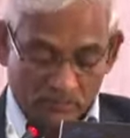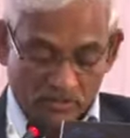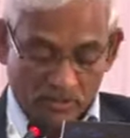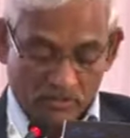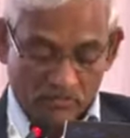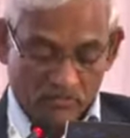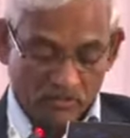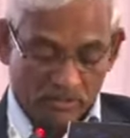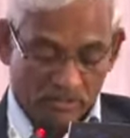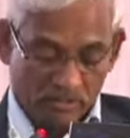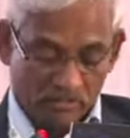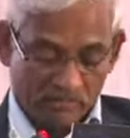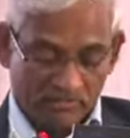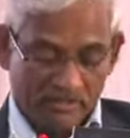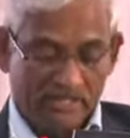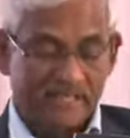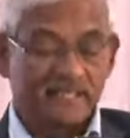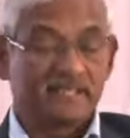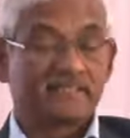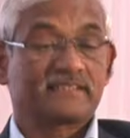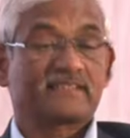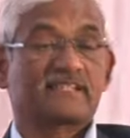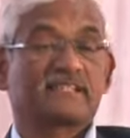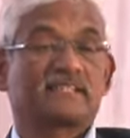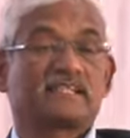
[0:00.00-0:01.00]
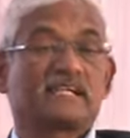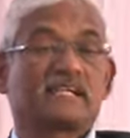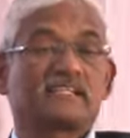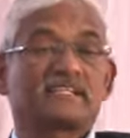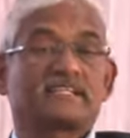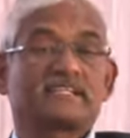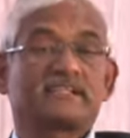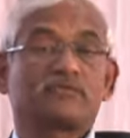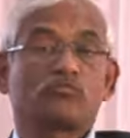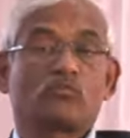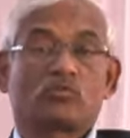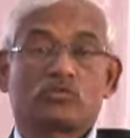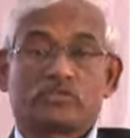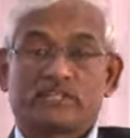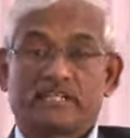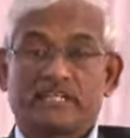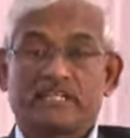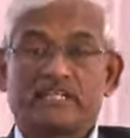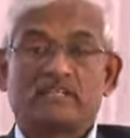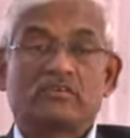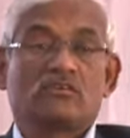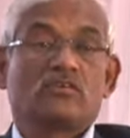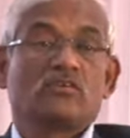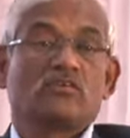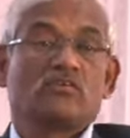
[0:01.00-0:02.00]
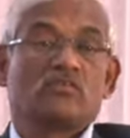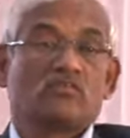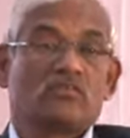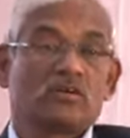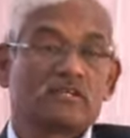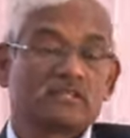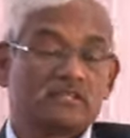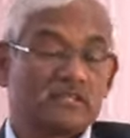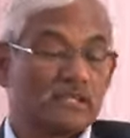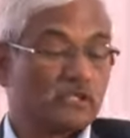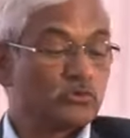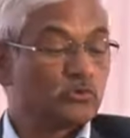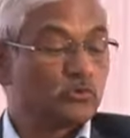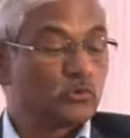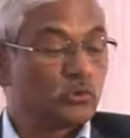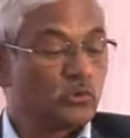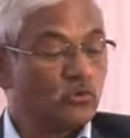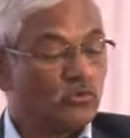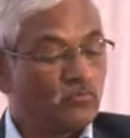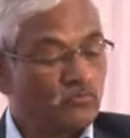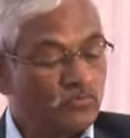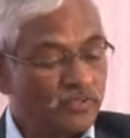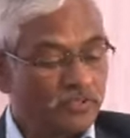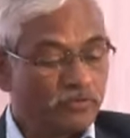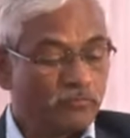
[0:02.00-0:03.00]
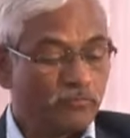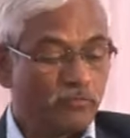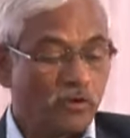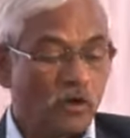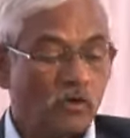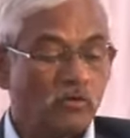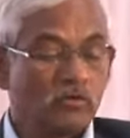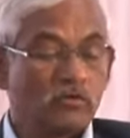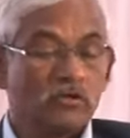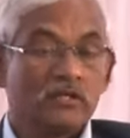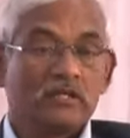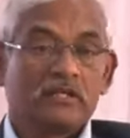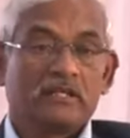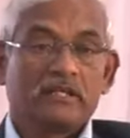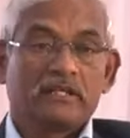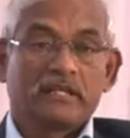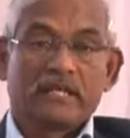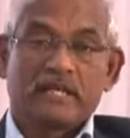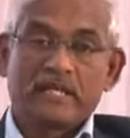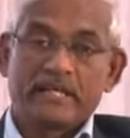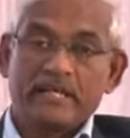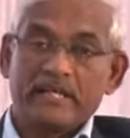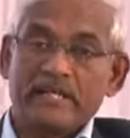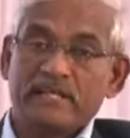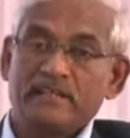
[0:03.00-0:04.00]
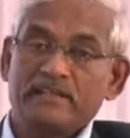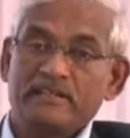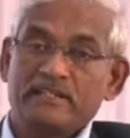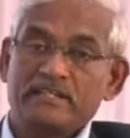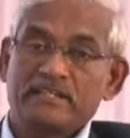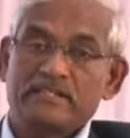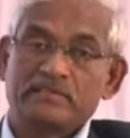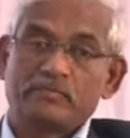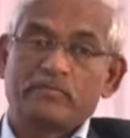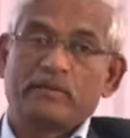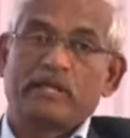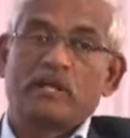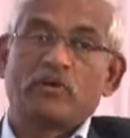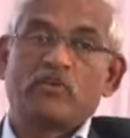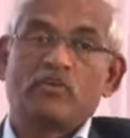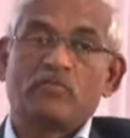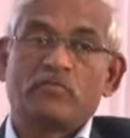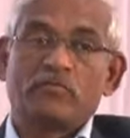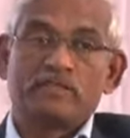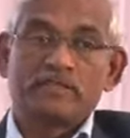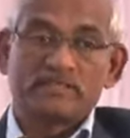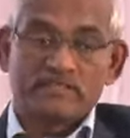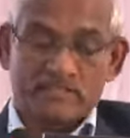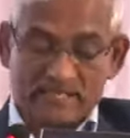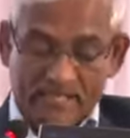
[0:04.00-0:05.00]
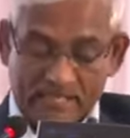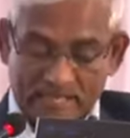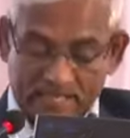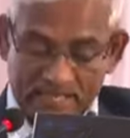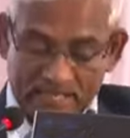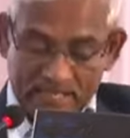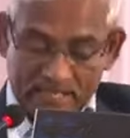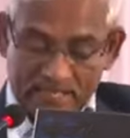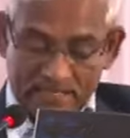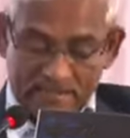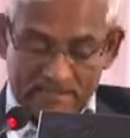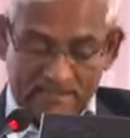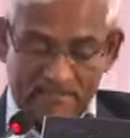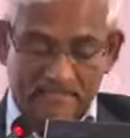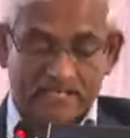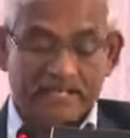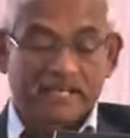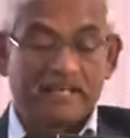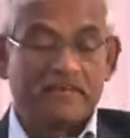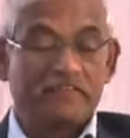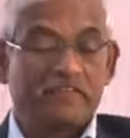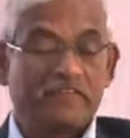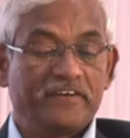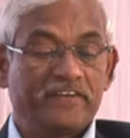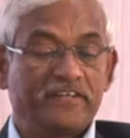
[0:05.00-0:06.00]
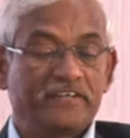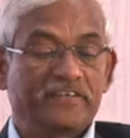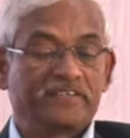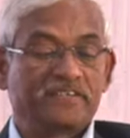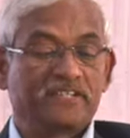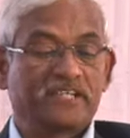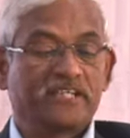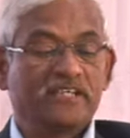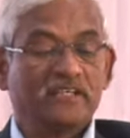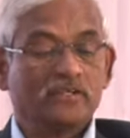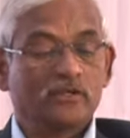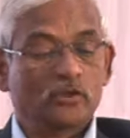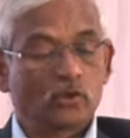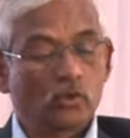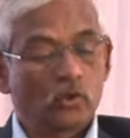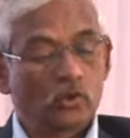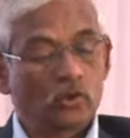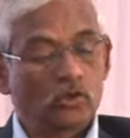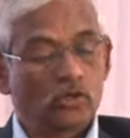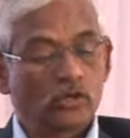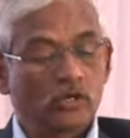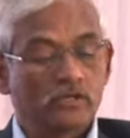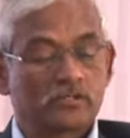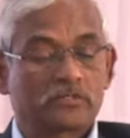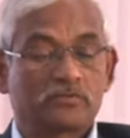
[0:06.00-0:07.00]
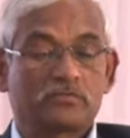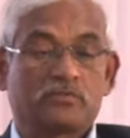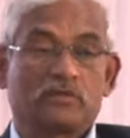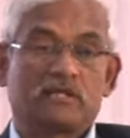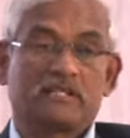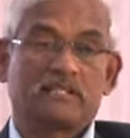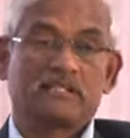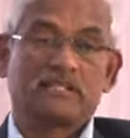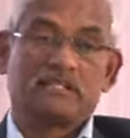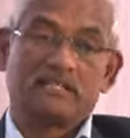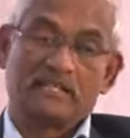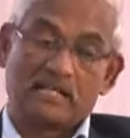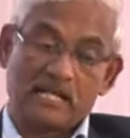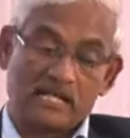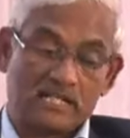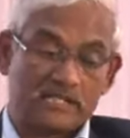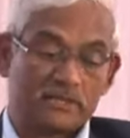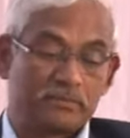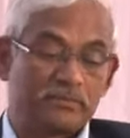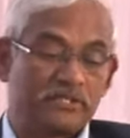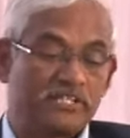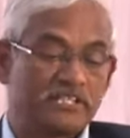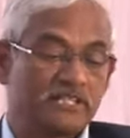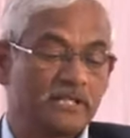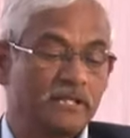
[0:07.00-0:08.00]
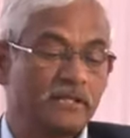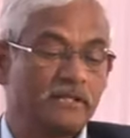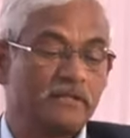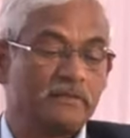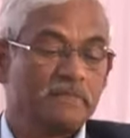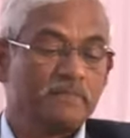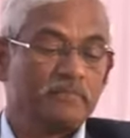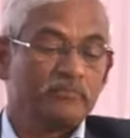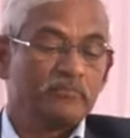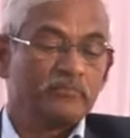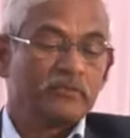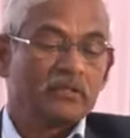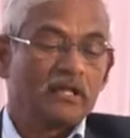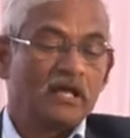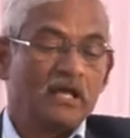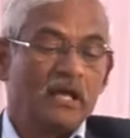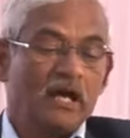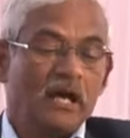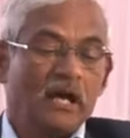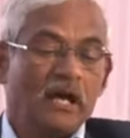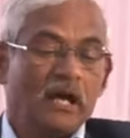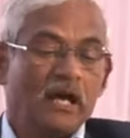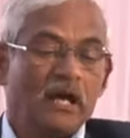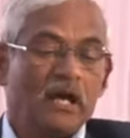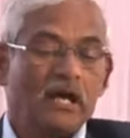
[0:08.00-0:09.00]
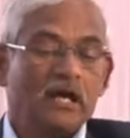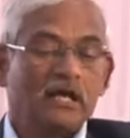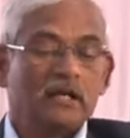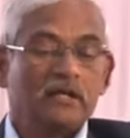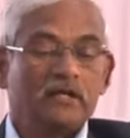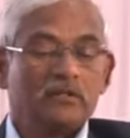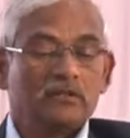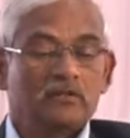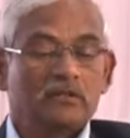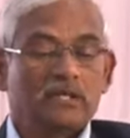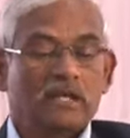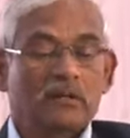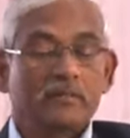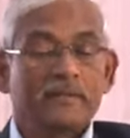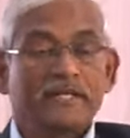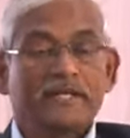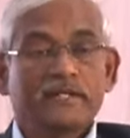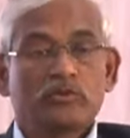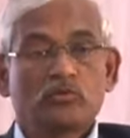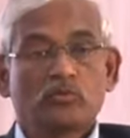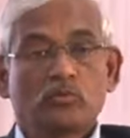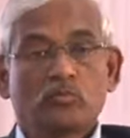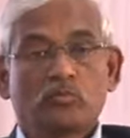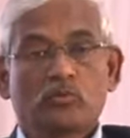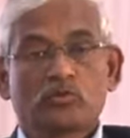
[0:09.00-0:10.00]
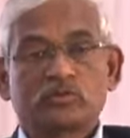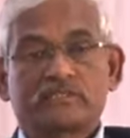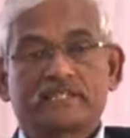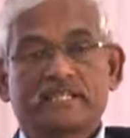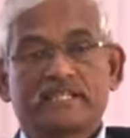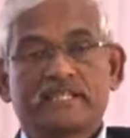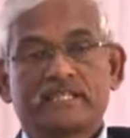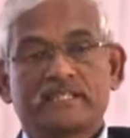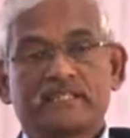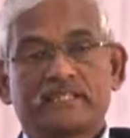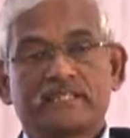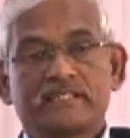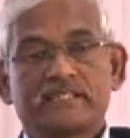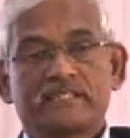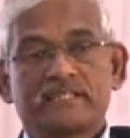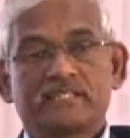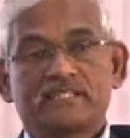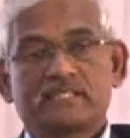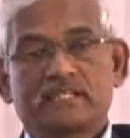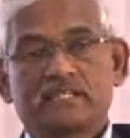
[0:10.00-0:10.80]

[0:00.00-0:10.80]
viruses causing mosaic was also we found. Again this Melanophis sakari, that aphid is the root cause for the transmission. And coming to mosaic, this is